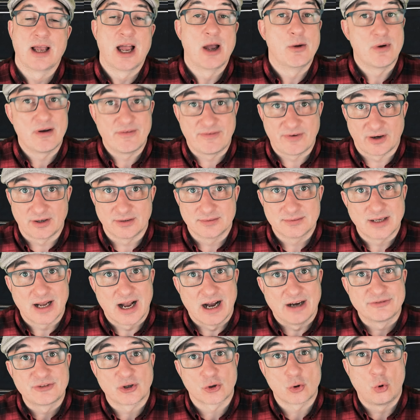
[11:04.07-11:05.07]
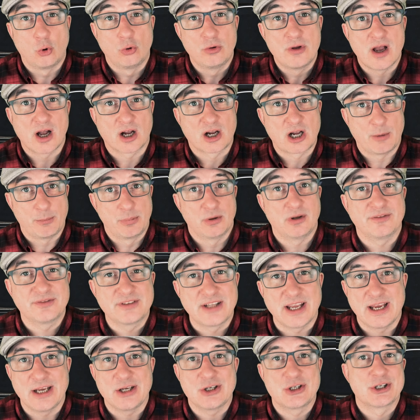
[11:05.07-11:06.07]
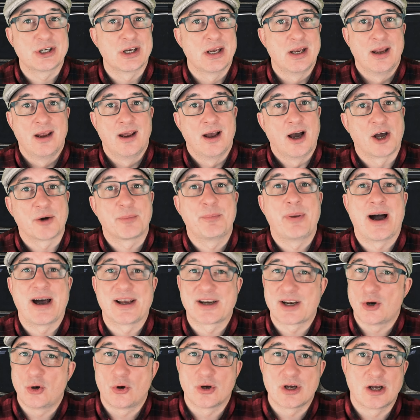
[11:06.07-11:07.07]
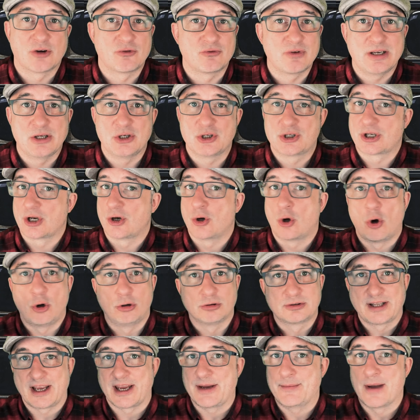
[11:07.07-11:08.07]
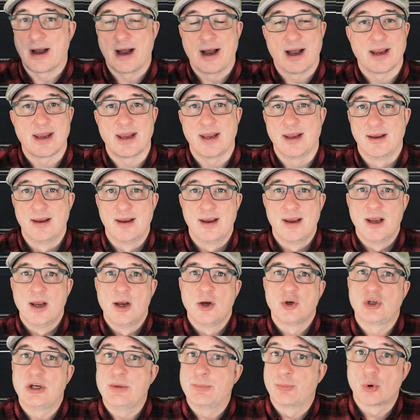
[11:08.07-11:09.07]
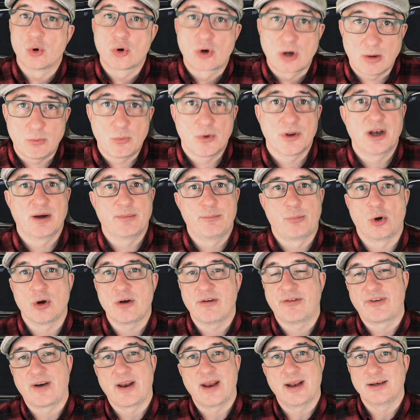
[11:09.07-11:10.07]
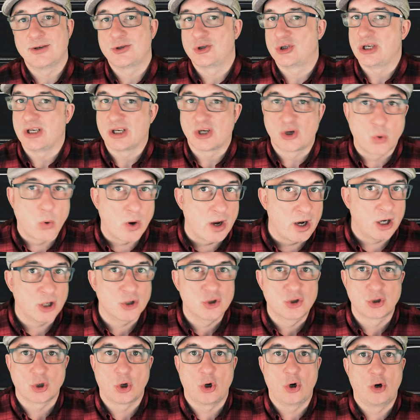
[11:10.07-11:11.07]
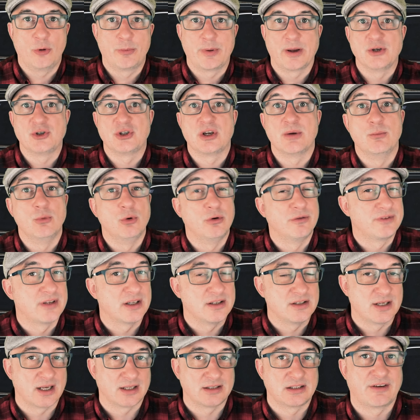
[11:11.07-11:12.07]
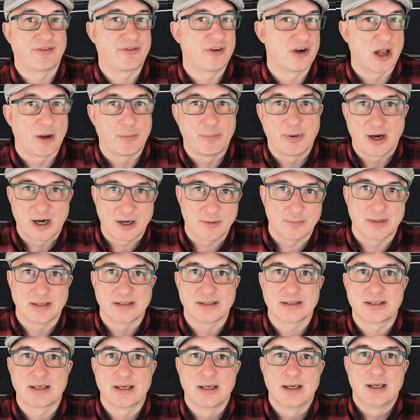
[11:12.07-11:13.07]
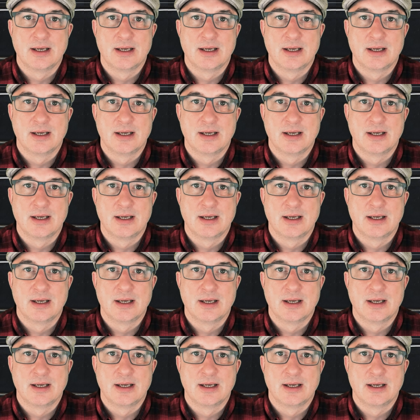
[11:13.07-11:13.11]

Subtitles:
However, after only a couple of days, her paranoia reached an all-time high. She broke up with her boyfriend, she quit her job, and she moved into a different apartment.